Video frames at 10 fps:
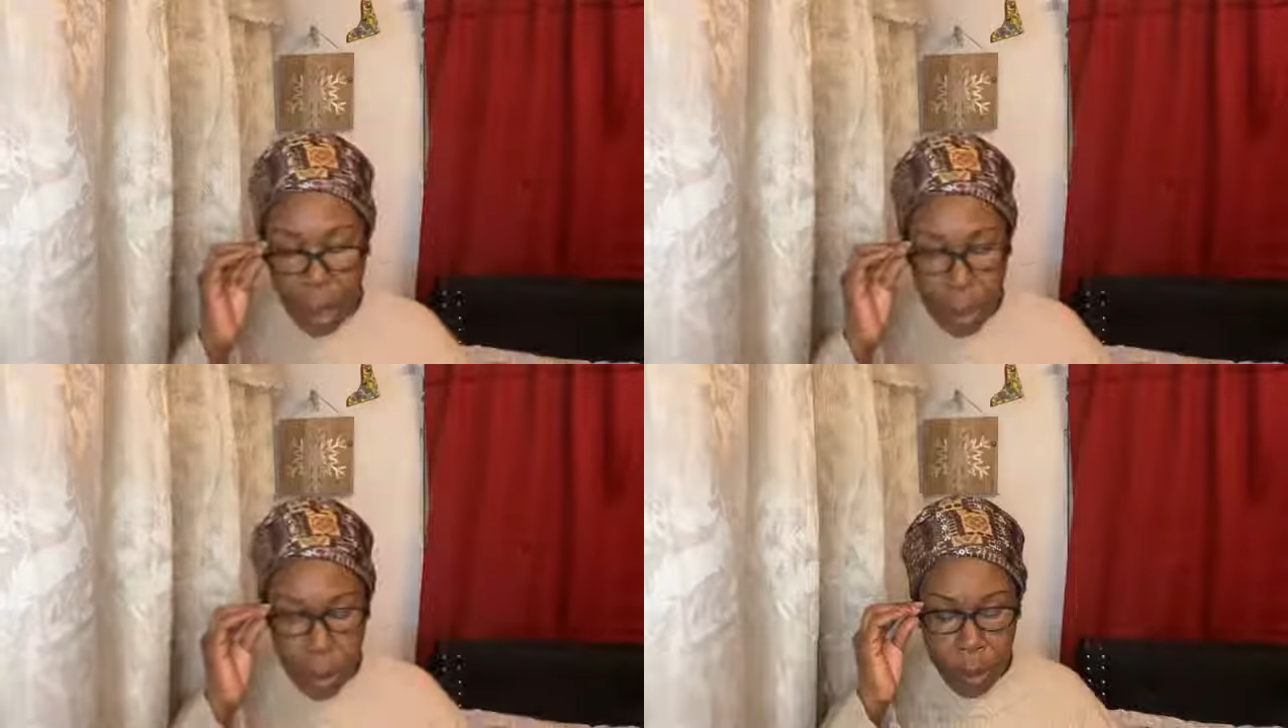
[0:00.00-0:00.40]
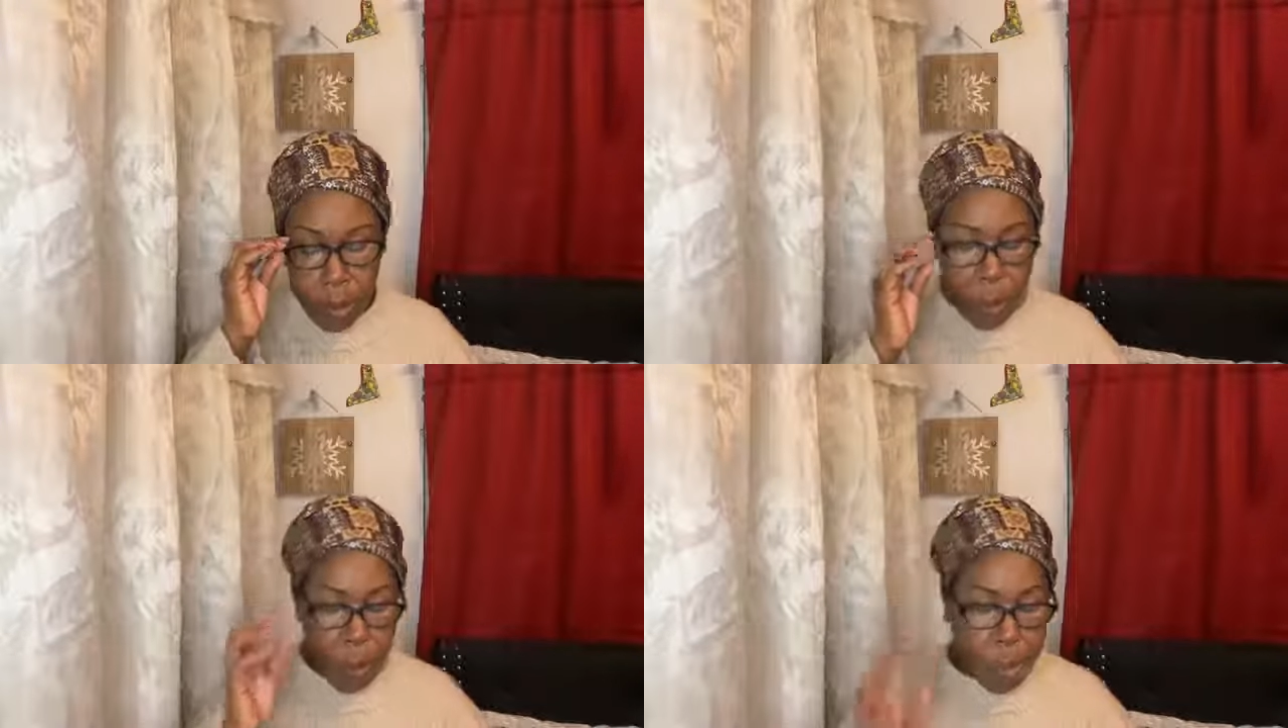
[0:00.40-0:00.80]
So
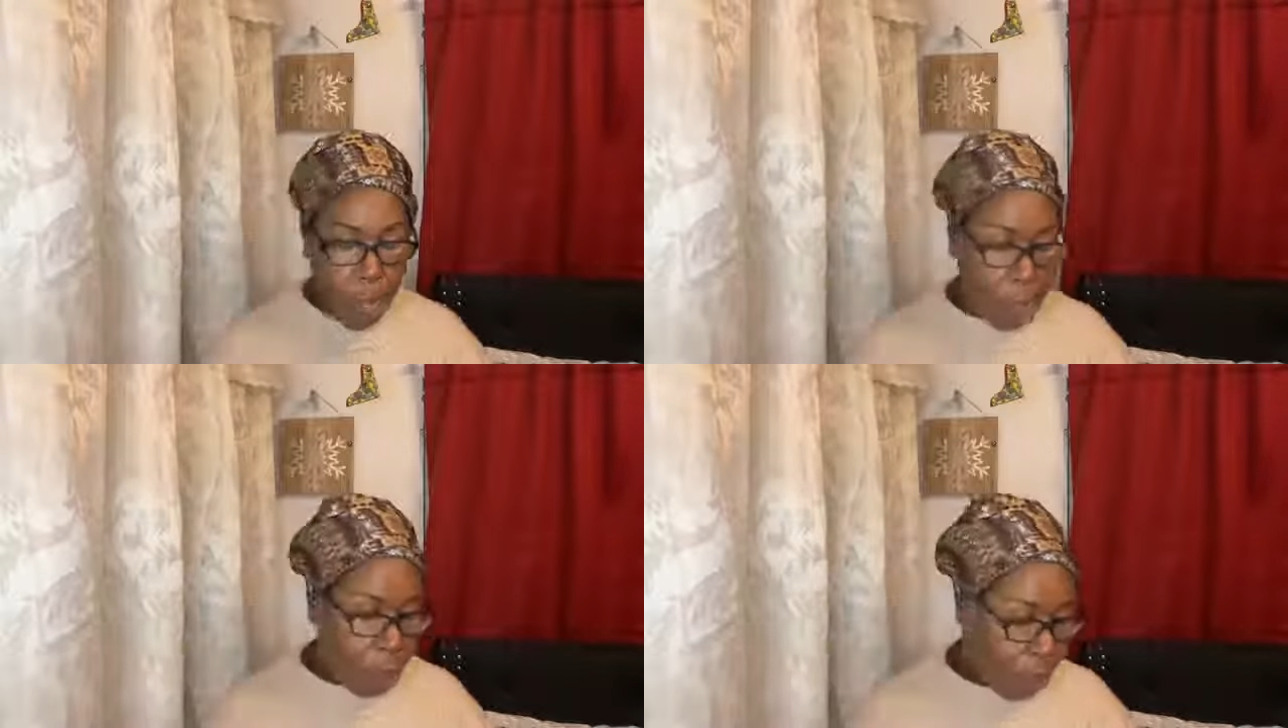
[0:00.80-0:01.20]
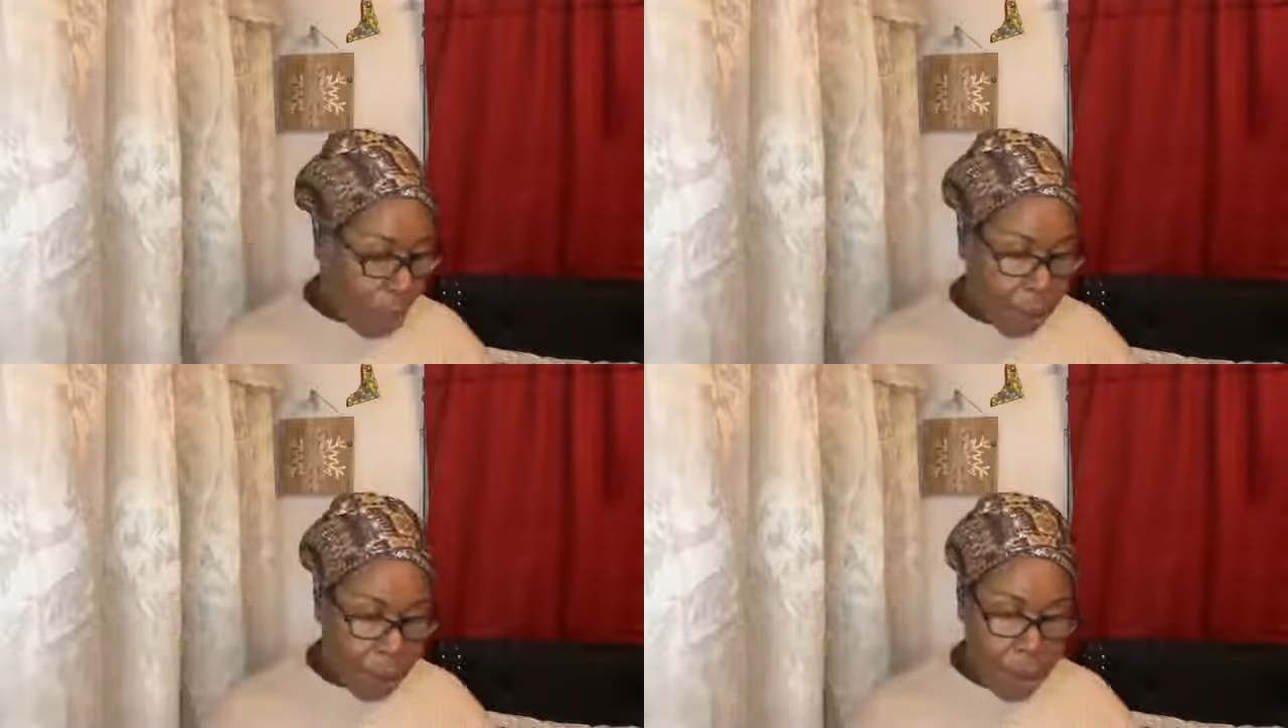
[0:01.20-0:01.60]
when we talk
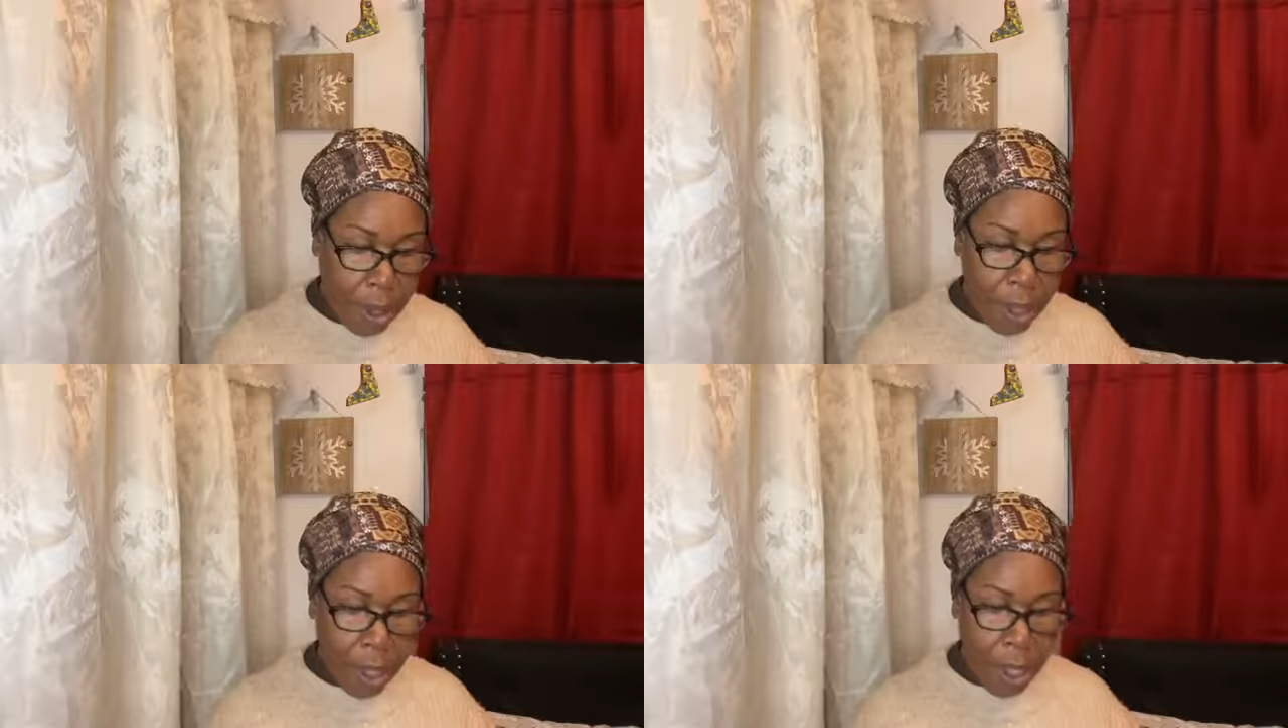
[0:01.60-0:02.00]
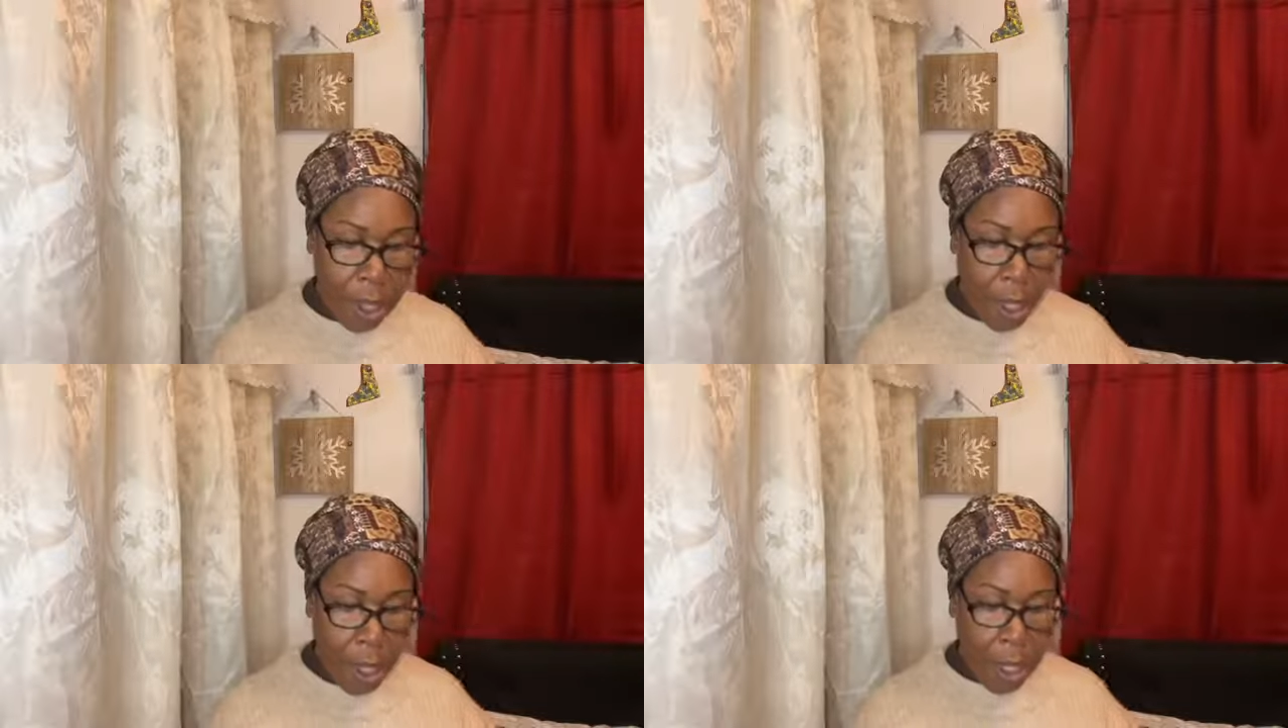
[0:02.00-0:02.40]
about the